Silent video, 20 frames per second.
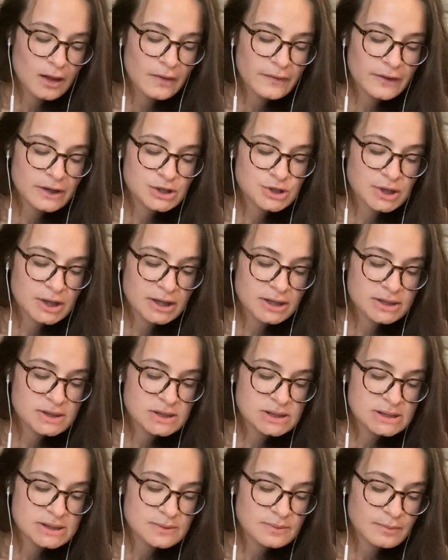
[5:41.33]
The
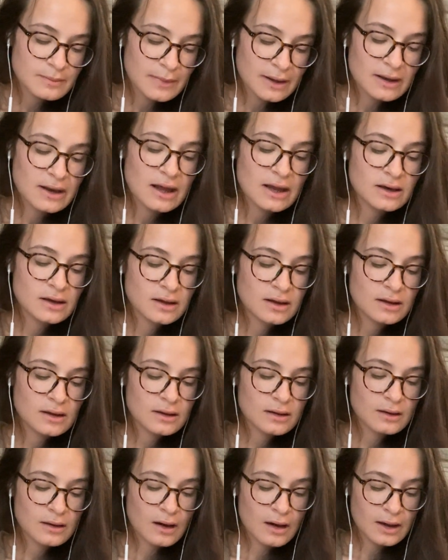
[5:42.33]
tradesman had
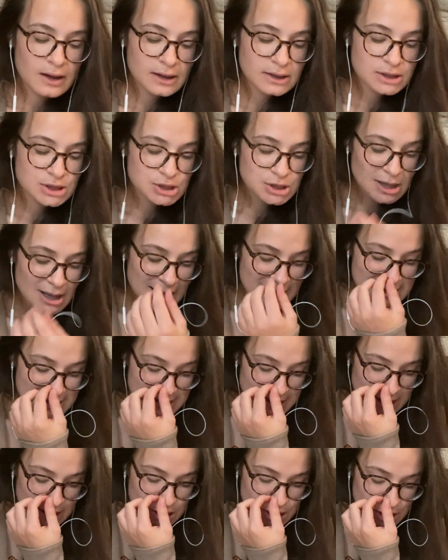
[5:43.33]
gotten Jack's
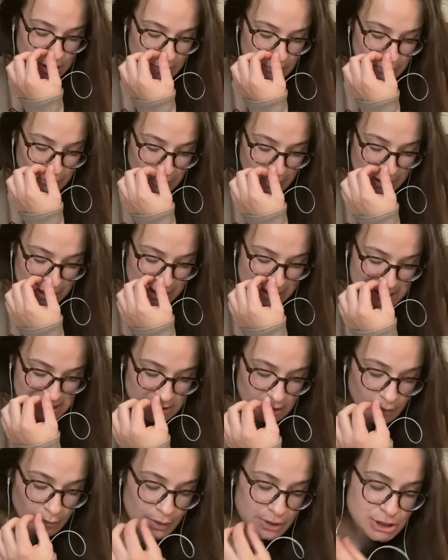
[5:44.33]
attention, but he
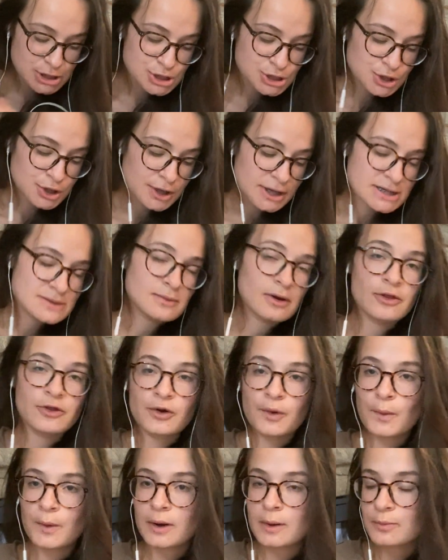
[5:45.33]
still wasn't sure his
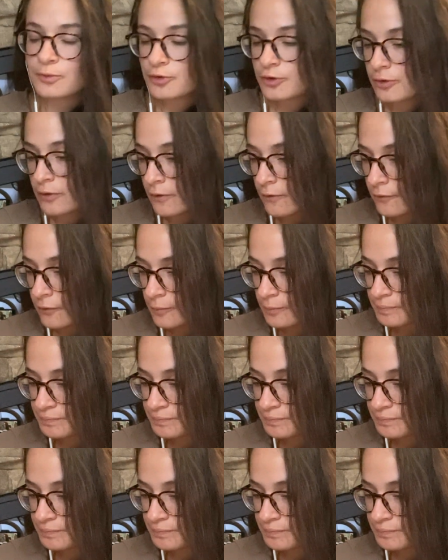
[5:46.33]
mother would approve.